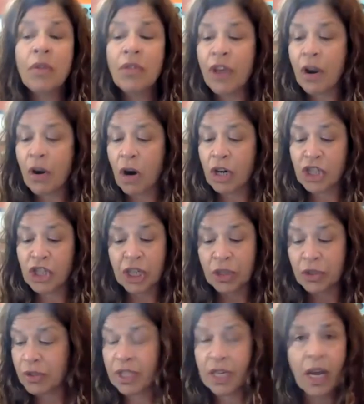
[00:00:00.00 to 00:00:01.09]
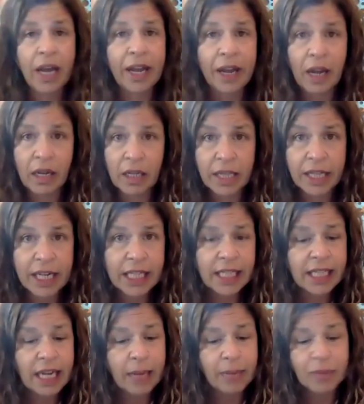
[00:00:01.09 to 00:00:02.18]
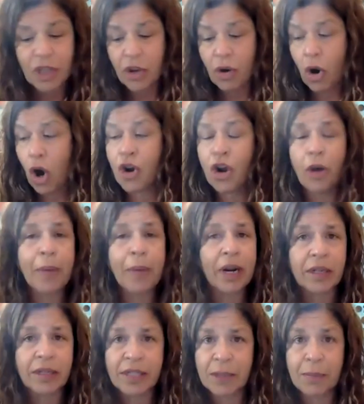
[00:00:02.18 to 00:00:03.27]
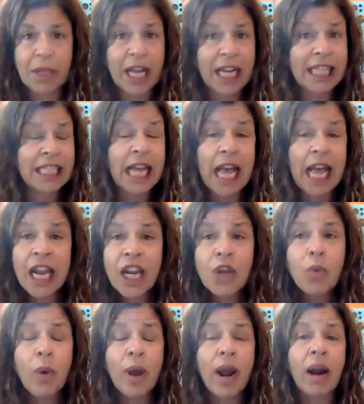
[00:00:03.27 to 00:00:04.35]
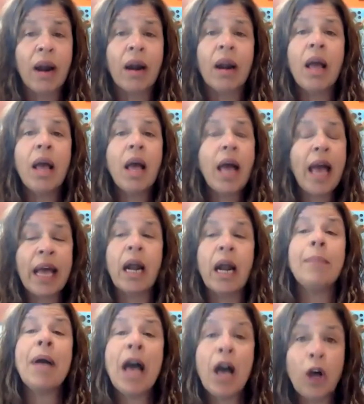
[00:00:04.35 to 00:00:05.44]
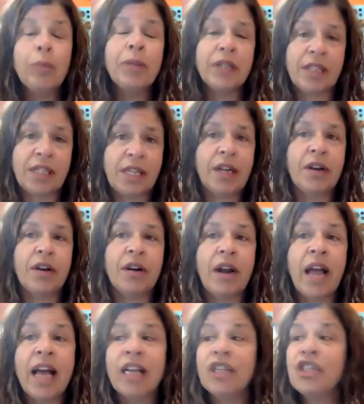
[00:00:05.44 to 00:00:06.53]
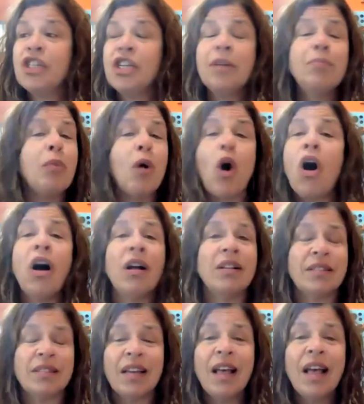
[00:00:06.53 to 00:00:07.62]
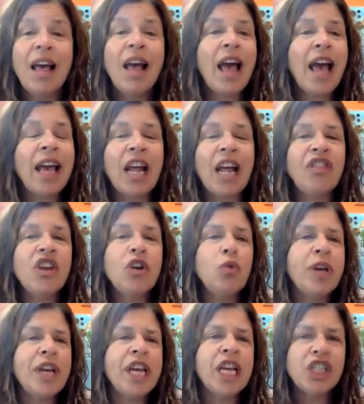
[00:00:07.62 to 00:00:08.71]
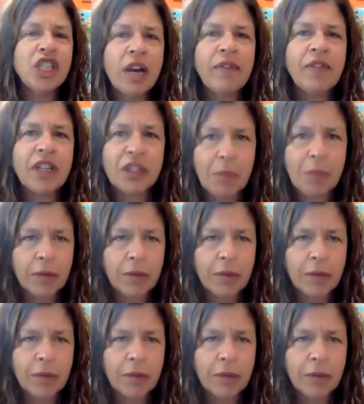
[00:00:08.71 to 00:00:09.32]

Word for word: There are children dying on clinic steps. There are no medical supplies anywhere, and I'm helpless here. And she bawled. And I think we each have these